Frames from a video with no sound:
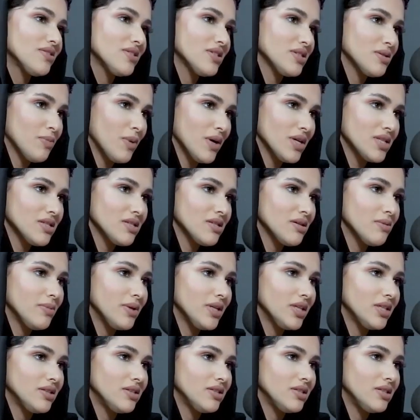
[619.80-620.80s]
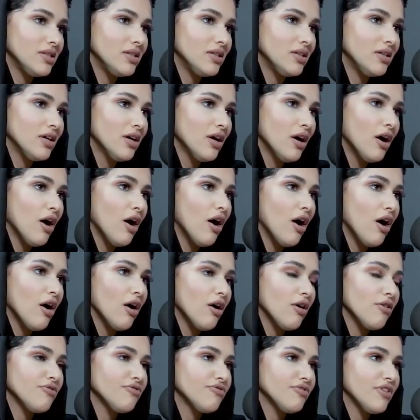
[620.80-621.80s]
a responsibility
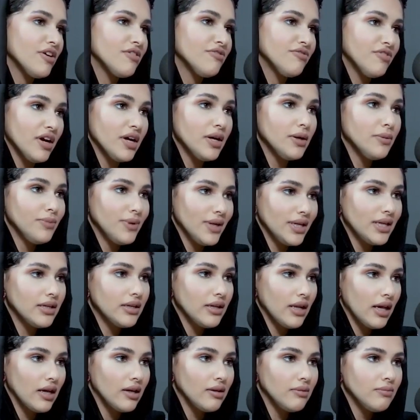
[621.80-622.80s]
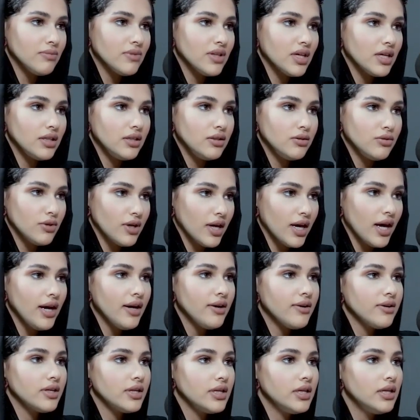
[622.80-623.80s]
of a very big name that you
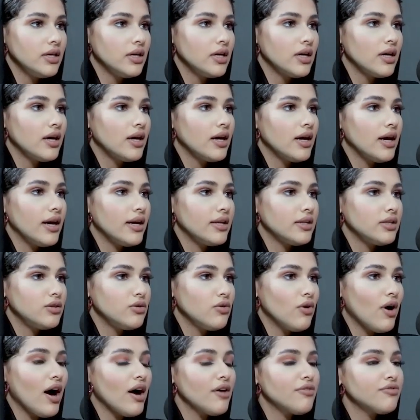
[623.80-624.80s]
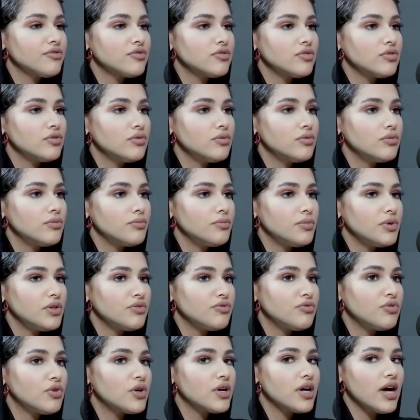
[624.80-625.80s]
carry, and you have to,
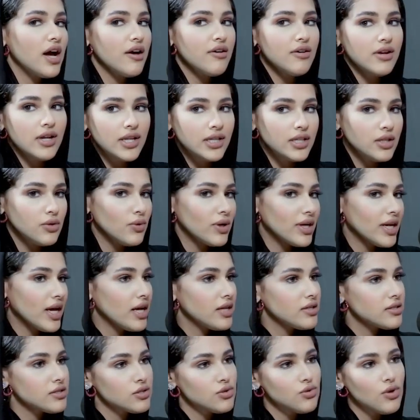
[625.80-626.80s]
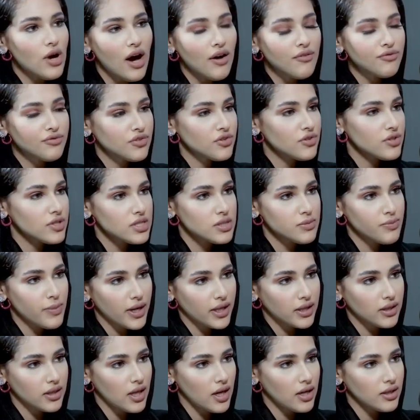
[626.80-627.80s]
before anyone else, you have to
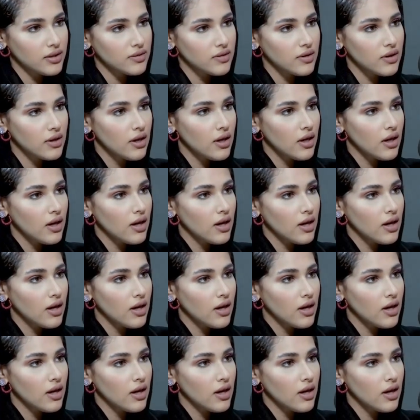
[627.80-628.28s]
respect that.